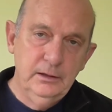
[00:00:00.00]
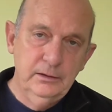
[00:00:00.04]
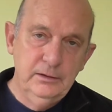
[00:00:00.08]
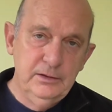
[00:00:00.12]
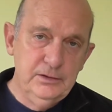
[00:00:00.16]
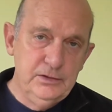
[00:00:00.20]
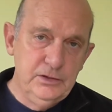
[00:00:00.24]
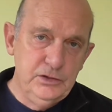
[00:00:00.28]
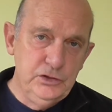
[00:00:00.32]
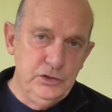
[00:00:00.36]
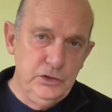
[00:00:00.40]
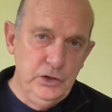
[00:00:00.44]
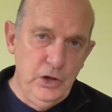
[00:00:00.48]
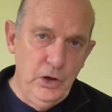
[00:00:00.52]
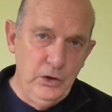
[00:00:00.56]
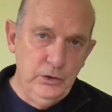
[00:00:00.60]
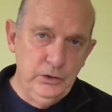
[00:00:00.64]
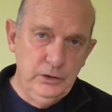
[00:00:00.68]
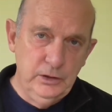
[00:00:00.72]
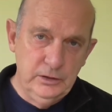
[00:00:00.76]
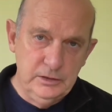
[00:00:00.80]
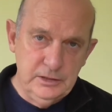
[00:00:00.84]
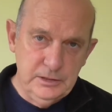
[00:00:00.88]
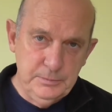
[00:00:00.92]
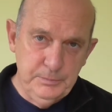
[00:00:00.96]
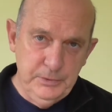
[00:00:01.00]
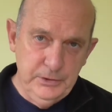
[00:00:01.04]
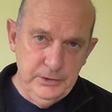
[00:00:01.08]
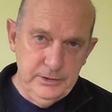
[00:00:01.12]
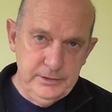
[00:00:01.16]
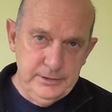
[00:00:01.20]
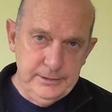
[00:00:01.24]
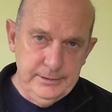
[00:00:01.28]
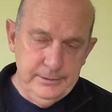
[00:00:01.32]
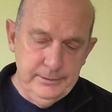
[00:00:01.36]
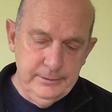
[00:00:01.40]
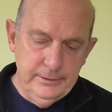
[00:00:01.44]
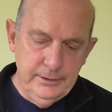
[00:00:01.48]
This is no
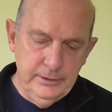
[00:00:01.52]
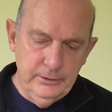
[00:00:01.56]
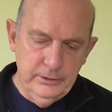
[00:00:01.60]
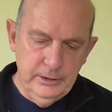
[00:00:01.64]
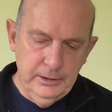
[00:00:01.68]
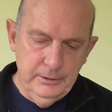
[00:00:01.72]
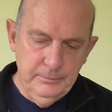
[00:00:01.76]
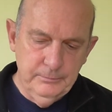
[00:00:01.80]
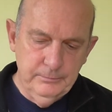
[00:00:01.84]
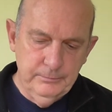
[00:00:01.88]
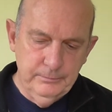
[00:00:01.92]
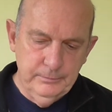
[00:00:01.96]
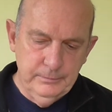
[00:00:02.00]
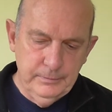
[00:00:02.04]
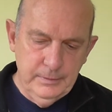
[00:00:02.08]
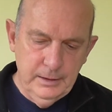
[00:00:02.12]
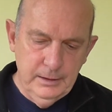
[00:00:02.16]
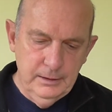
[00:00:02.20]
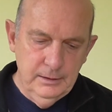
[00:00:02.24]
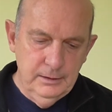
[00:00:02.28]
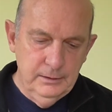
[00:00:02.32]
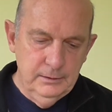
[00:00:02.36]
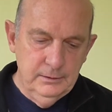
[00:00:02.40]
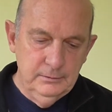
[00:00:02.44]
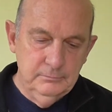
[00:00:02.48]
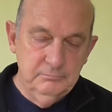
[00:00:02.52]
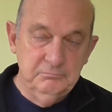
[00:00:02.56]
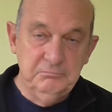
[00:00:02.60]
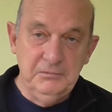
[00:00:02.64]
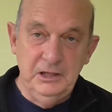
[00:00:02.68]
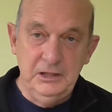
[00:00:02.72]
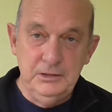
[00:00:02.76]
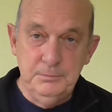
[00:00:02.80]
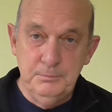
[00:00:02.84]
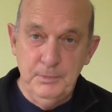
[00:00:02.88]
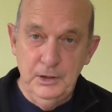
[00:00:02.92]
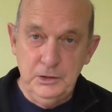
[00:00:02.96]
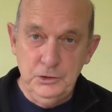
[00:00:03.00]
conspiracy theory.
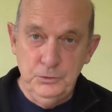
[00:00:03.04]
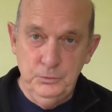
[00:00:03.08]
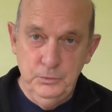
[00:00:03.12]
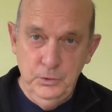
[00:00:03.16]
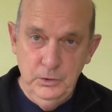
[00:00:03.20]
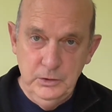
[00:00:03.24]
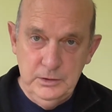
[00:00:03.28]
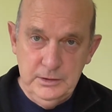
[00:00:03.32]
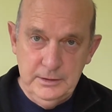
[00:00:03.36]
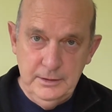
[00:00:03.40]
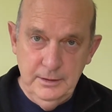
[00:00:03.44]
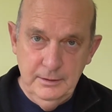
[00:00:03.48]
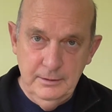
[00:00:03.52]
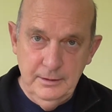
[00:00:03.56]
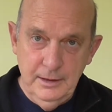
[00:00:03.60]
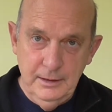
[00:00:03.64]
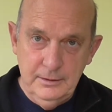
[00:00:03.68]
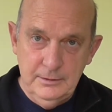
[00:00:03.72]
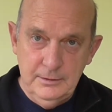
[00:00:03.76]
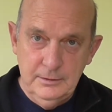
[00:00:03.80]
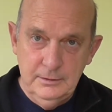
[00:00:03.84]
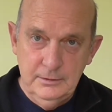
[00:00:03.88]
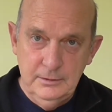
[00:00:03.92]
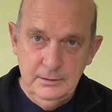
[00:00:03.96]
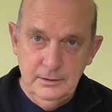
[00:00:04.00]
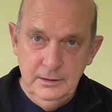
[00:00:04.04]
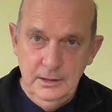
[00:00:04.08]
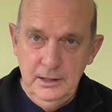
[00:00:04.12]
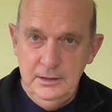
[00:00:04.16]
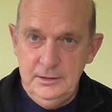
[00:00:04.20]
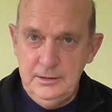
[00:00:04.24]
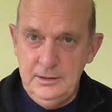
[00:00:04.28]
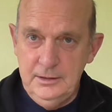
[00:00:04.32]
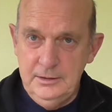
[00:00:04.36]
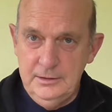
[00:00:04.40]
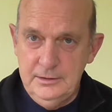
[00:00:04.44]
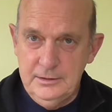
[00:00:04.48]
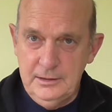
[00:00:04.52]
It's much worse than that.
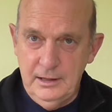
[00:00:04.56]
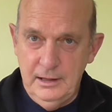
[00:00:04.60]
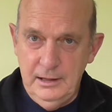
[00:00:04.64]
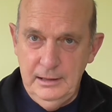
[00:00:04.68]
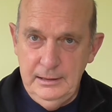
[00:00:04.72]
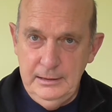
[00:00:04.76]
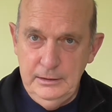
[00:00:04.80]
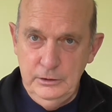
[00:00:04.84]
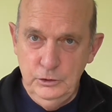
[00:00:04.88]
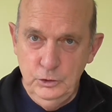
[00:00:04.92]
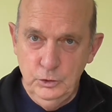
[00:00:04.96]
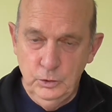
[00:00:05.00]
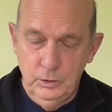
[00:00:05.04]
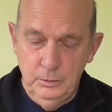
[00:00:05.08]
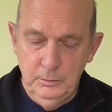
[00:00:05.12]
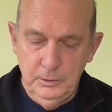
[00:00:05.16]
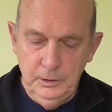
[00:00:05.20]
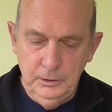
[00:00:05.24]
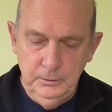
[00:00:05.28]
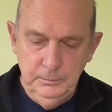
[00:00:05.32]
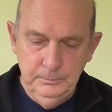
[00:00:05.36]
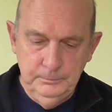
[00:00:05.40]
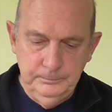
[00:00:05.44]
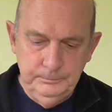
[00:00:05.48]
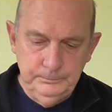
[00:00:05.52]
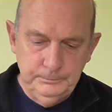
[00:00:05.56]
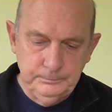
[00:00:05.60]
It's entirely normal.